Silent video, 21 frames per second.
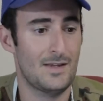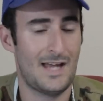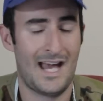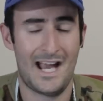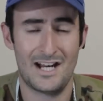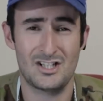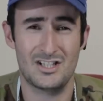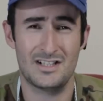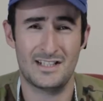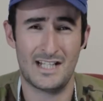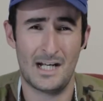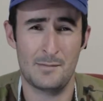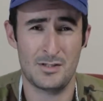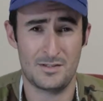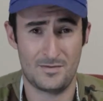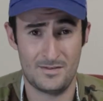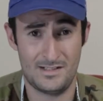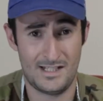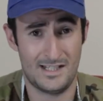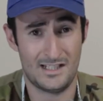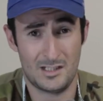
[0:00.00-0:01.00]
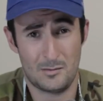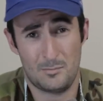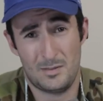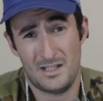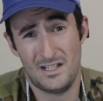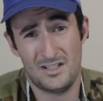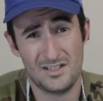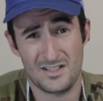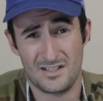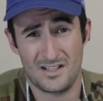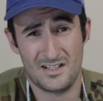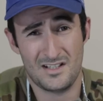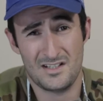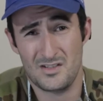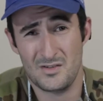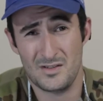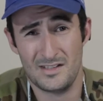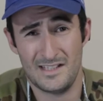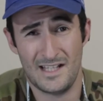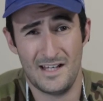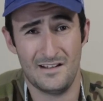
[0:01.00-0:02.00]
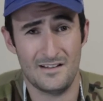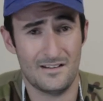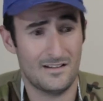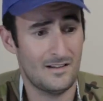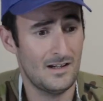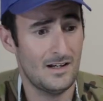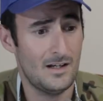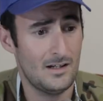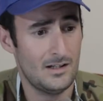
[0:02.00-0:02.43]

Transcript: action cameras for taking pictures. I just don't get it.